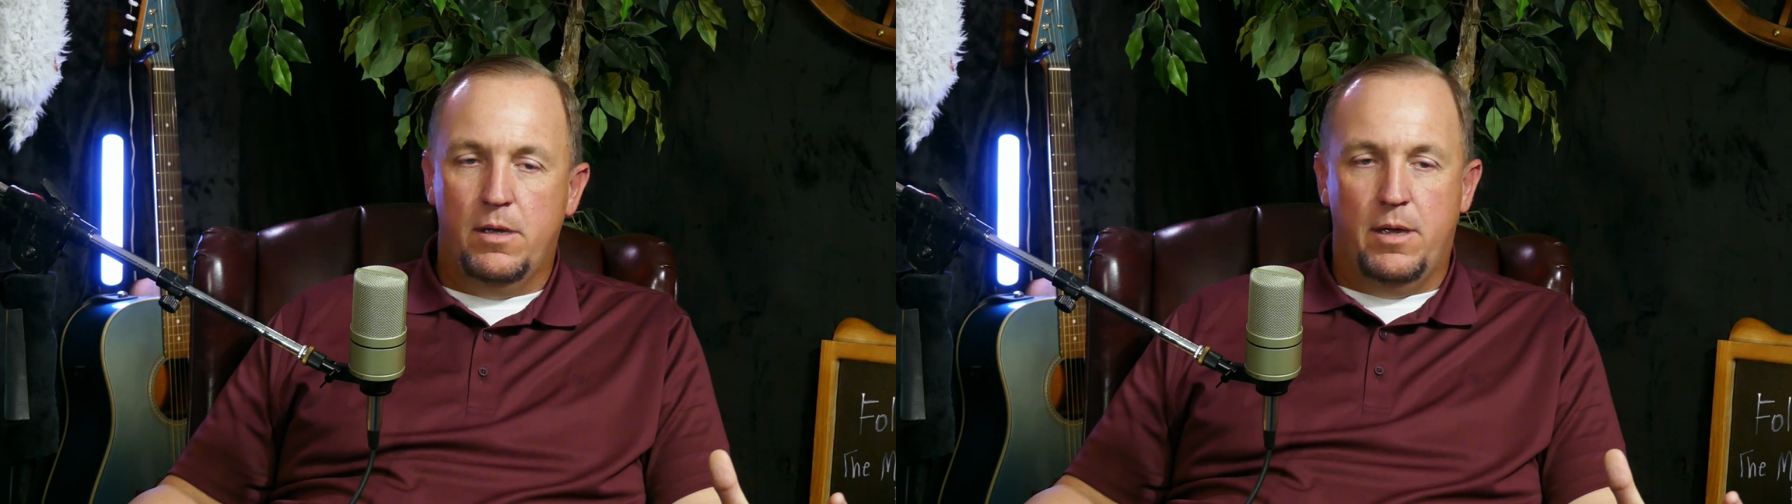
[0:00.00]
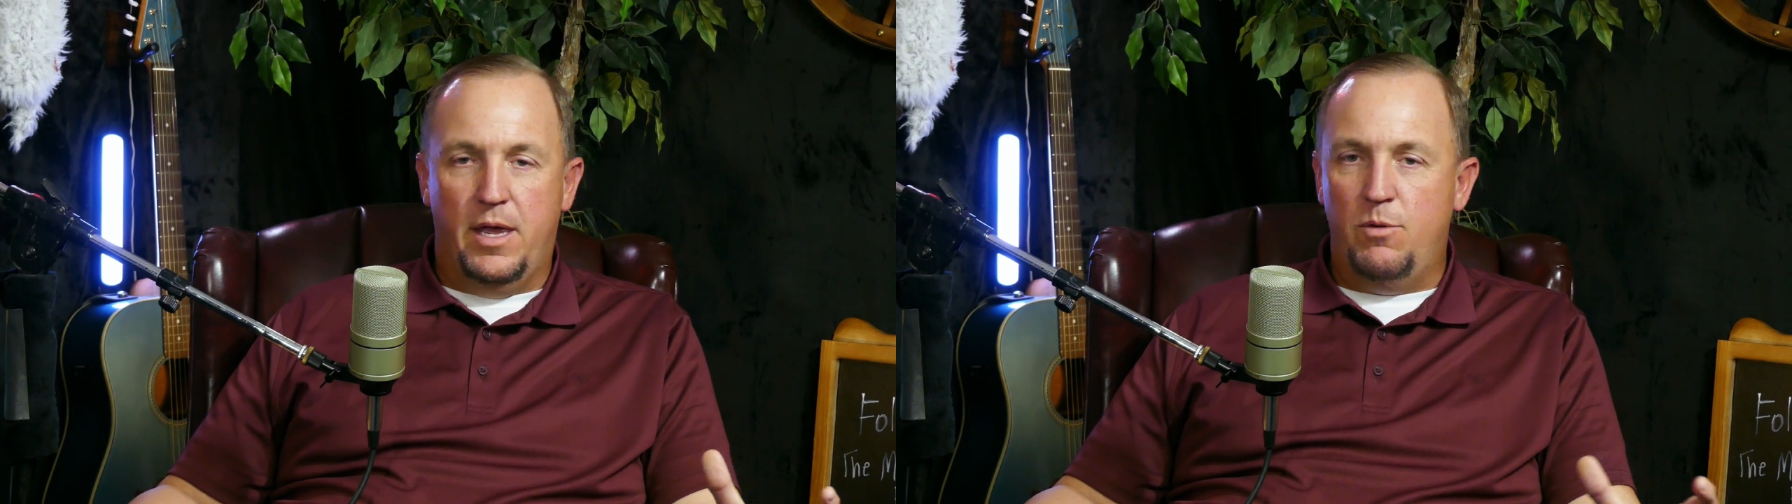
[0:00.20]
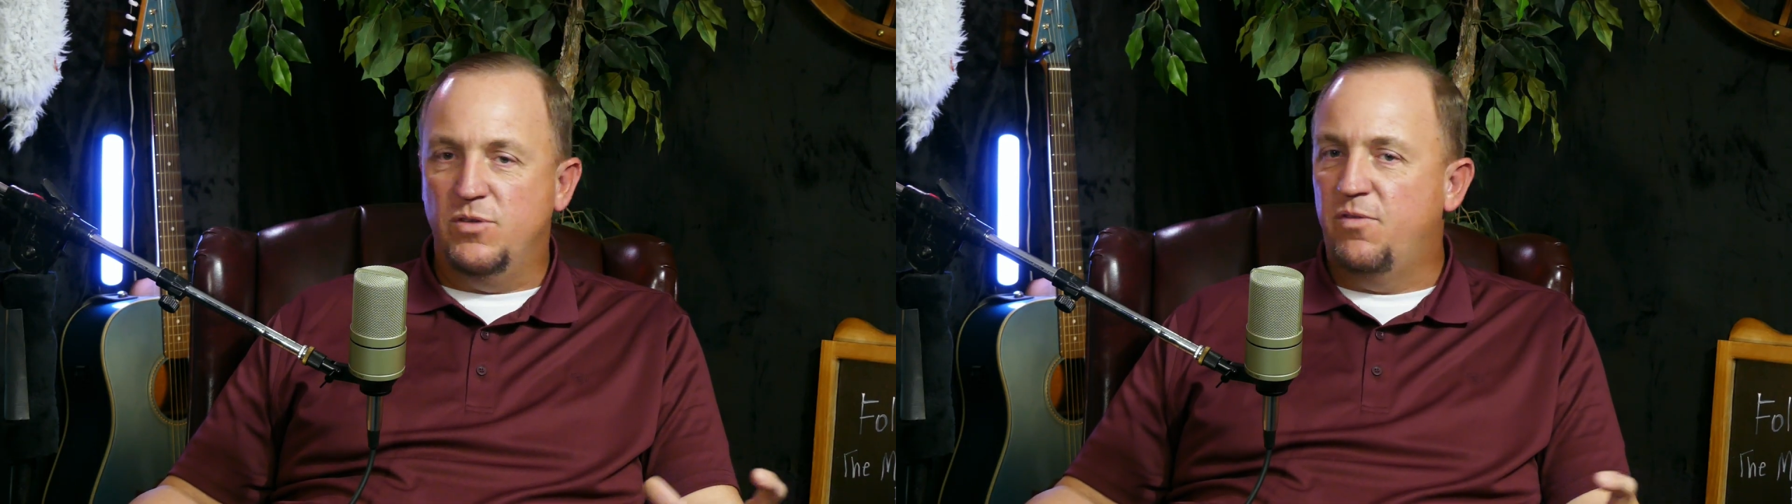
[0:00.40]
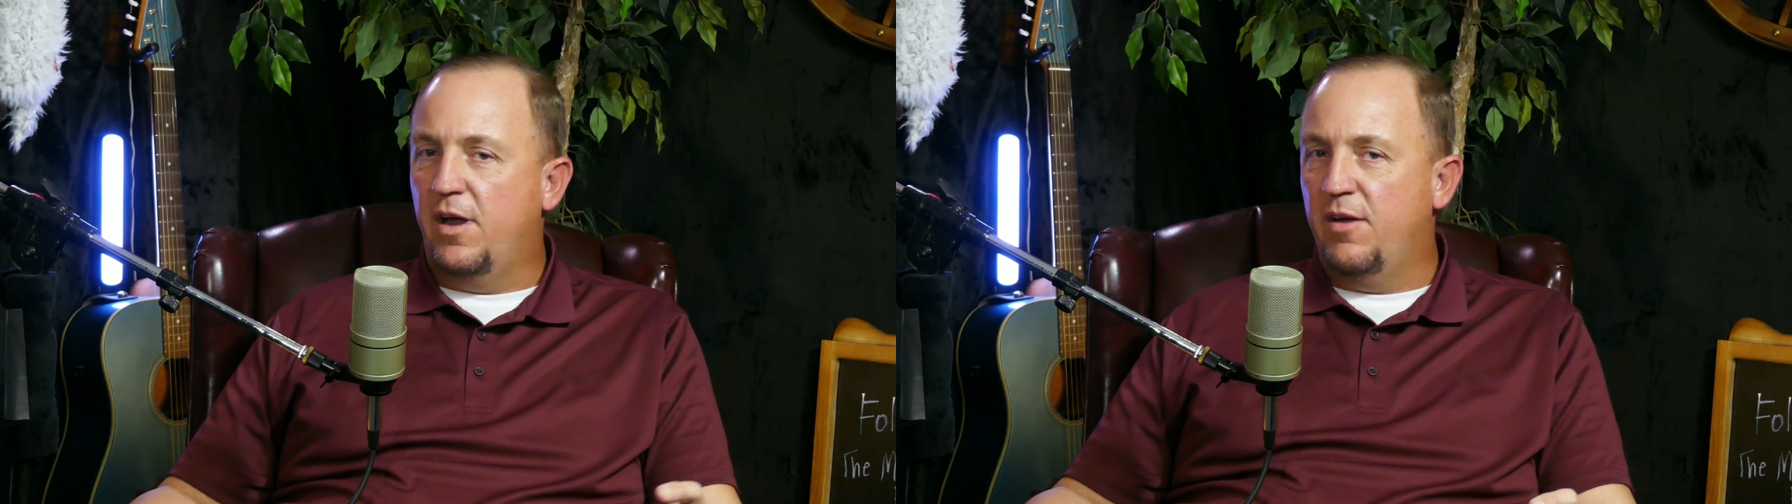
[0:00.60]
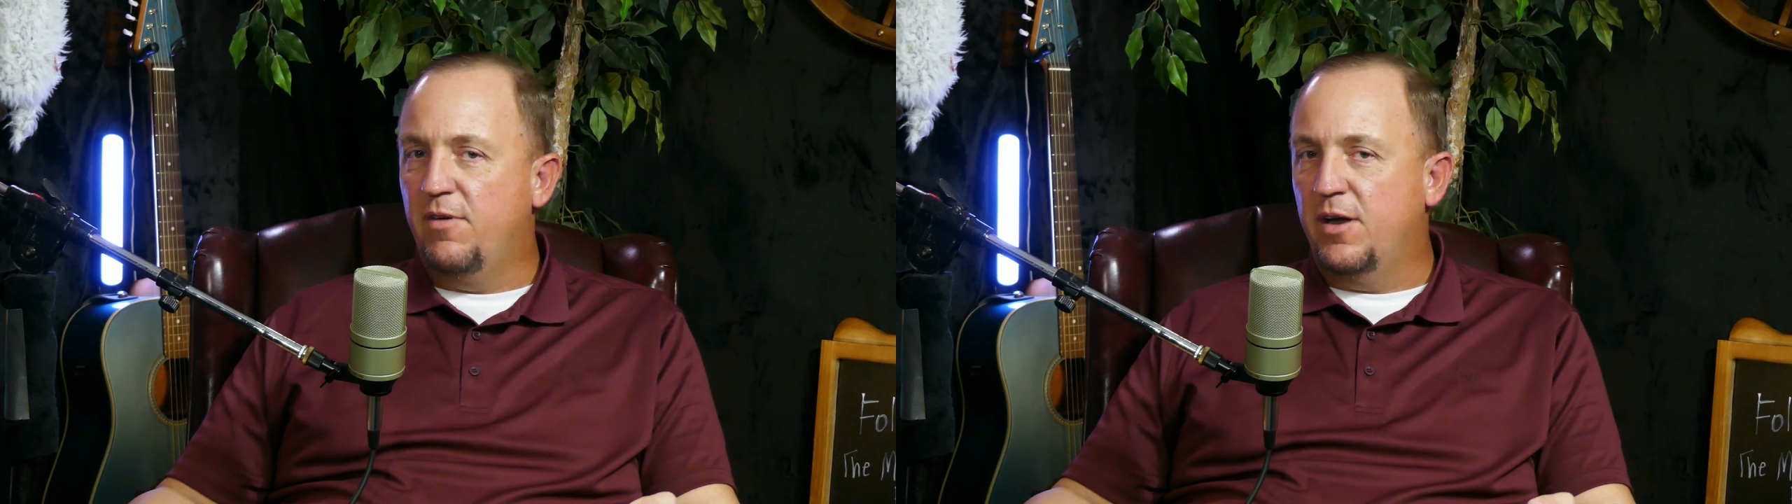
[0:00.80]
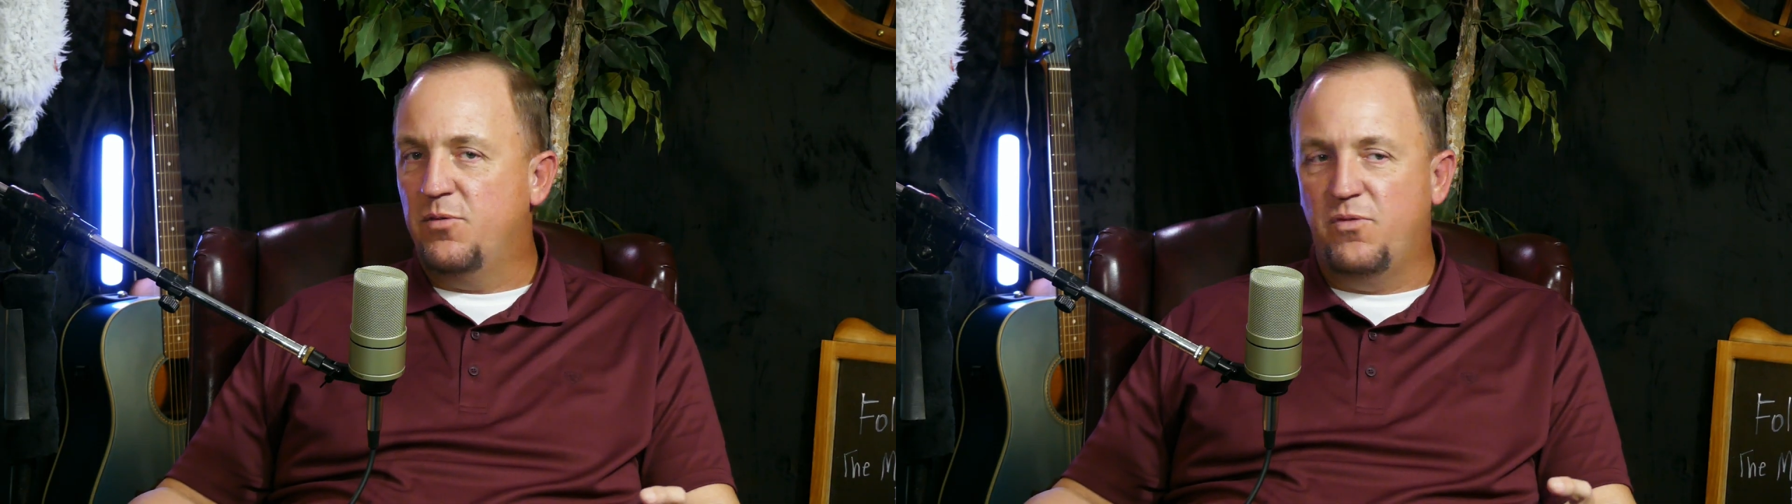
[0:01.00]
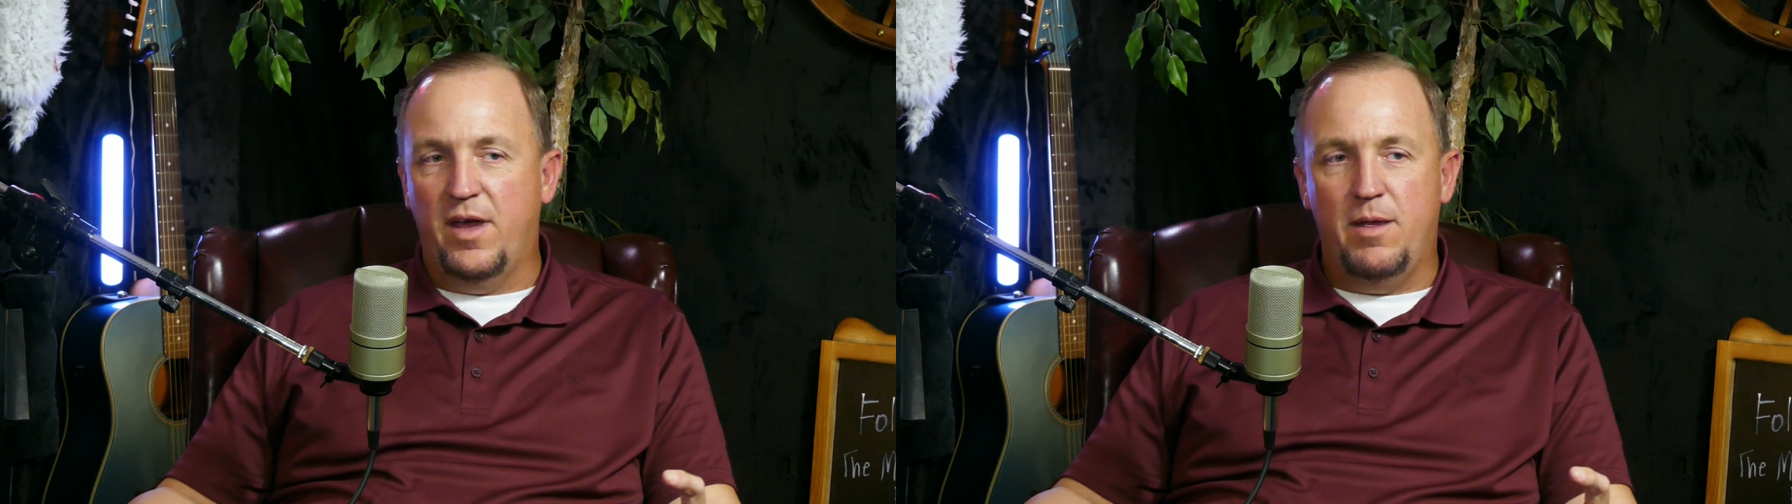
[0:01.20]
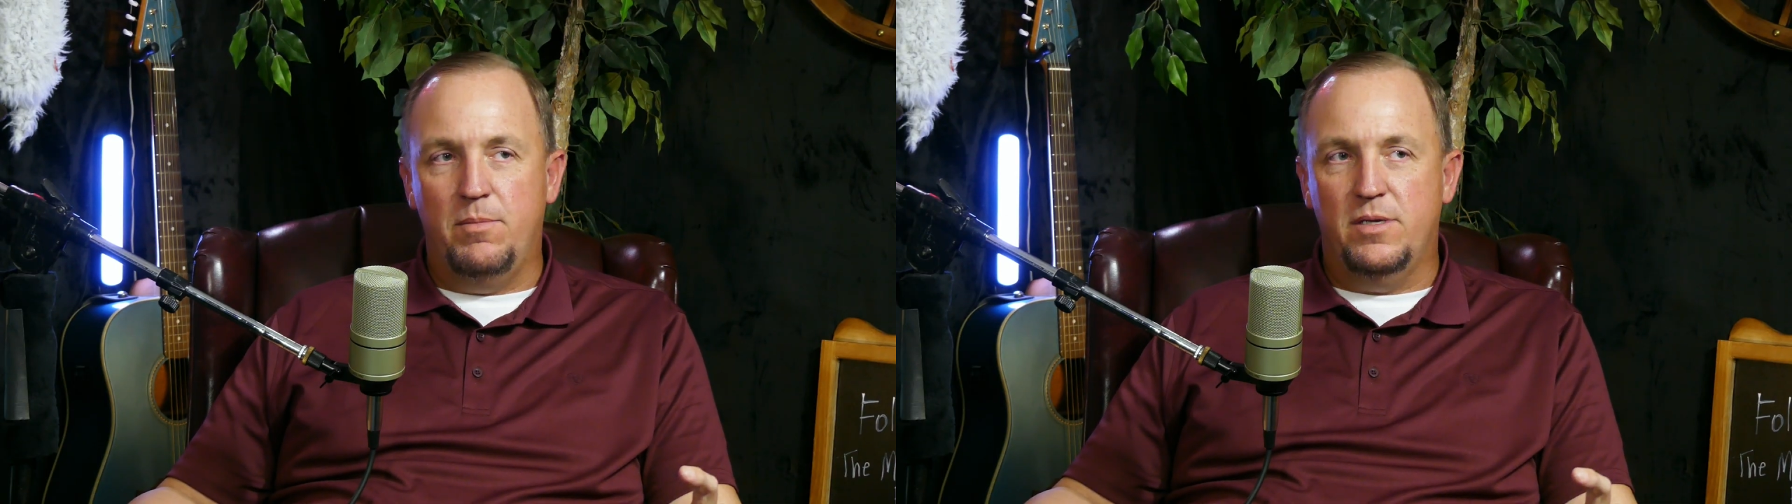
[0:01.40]
He was very, very
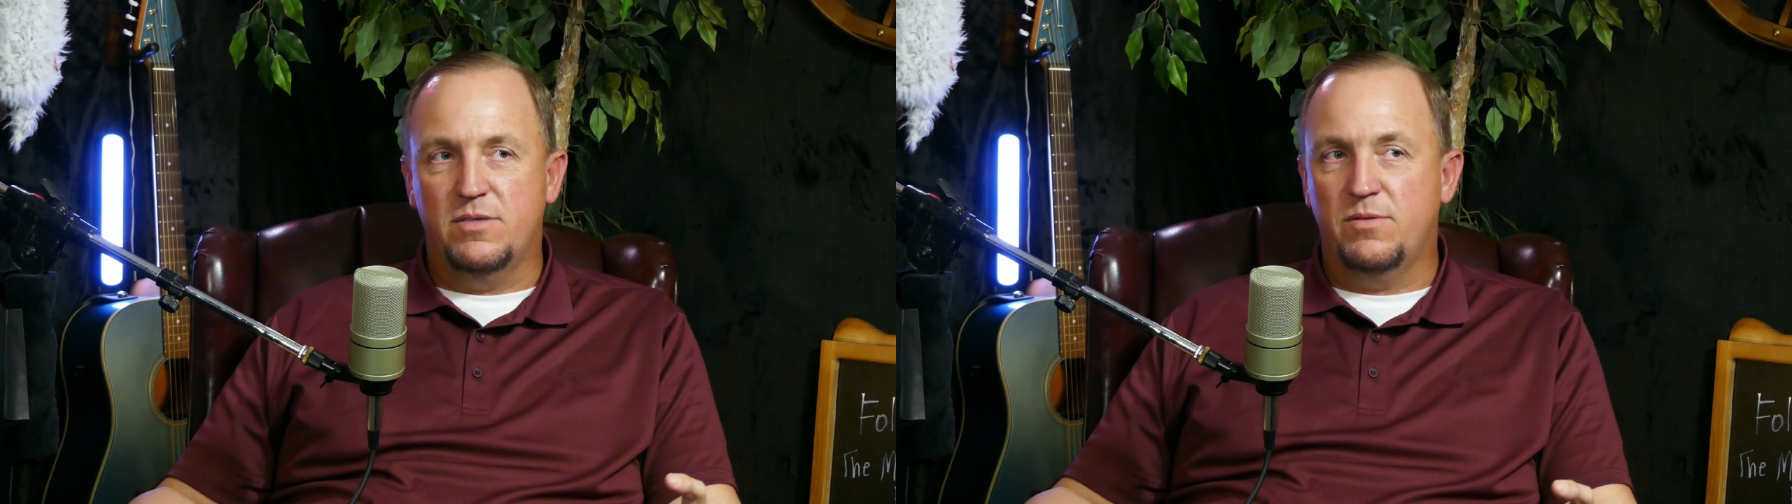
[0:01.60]
famous.